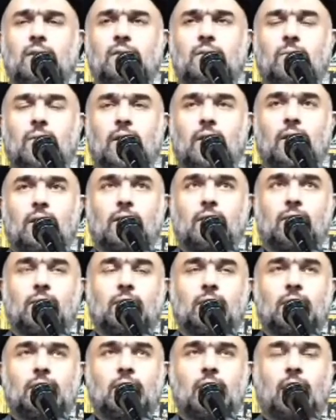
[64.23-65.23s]
subhanahu wa
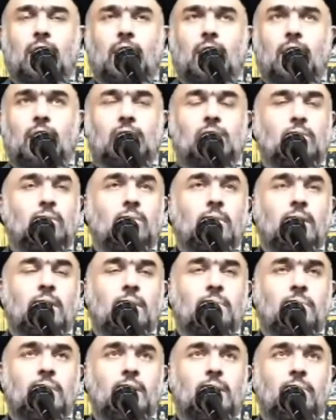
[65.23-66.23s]
ta'ala. Too many
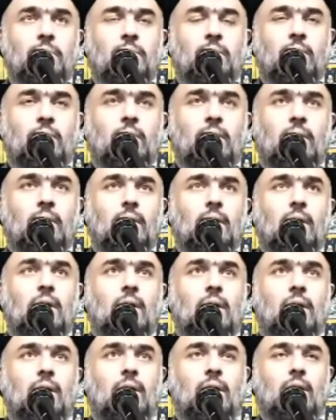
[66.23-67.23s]
people
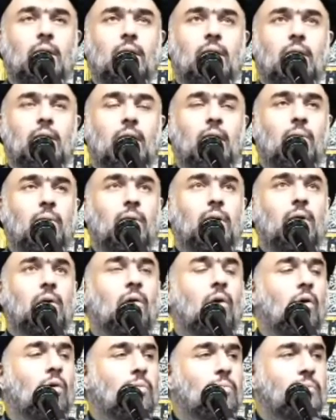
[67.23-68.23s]
that were
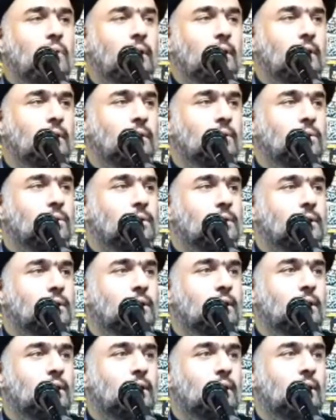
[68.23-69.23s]
hoping to
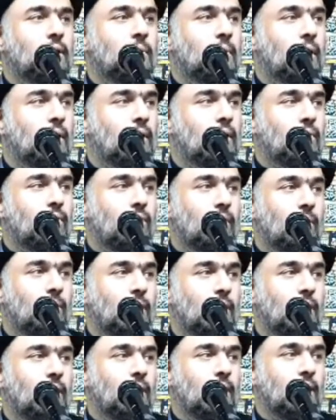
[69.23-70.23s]
see the month of
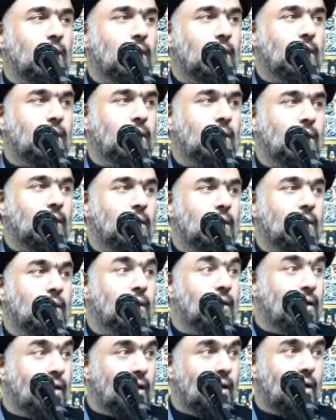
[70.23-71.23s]
Ramadan again,
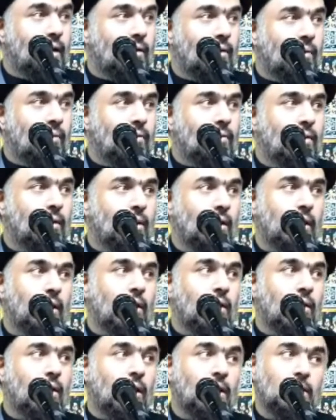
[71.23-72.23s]
now they
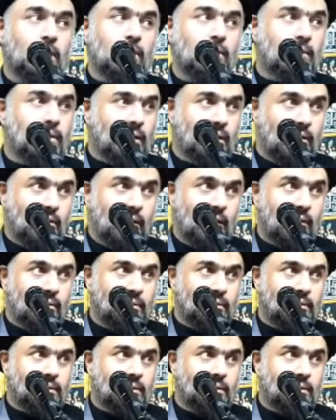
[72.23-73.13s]
are under the ground.